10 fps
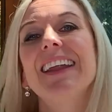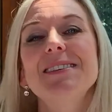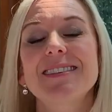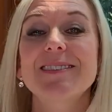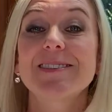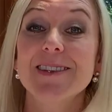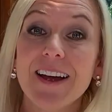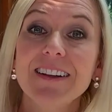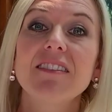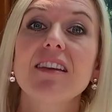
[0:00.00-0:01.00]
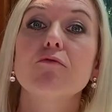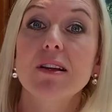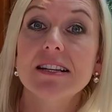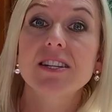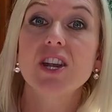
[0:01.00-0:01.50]
and it's a sign that they're
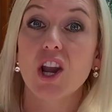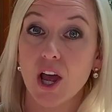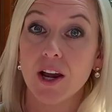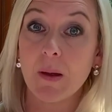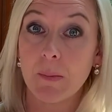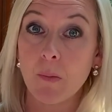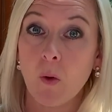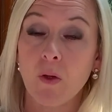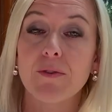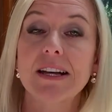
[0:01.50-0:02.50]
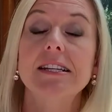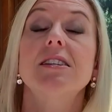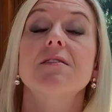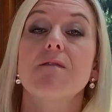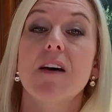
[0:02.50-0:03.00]
ready to learn a bit more. They're ready
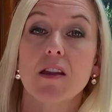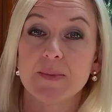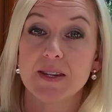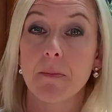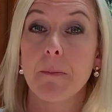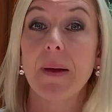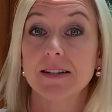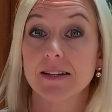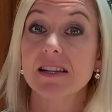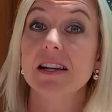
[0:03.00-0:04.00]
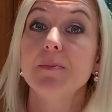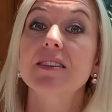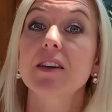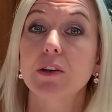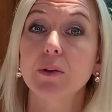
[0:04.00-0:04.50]
to develop some better sleep
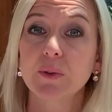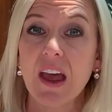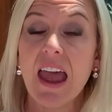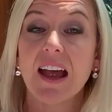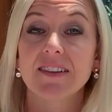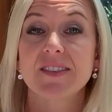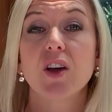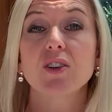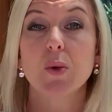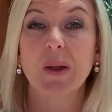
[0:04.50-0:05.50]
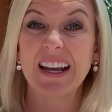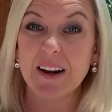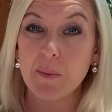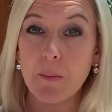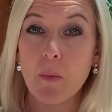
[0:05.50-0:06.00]
skills and start doing a
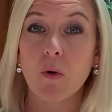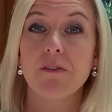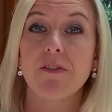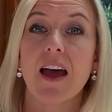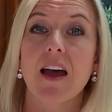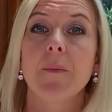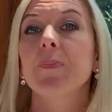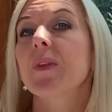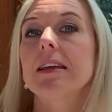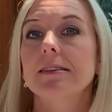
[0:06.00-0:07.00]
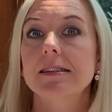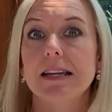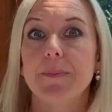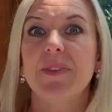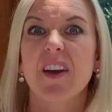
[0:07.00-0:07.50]
little bit more of that
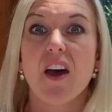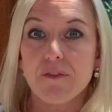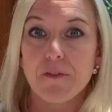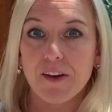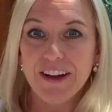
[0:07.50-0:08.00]
sleep stuff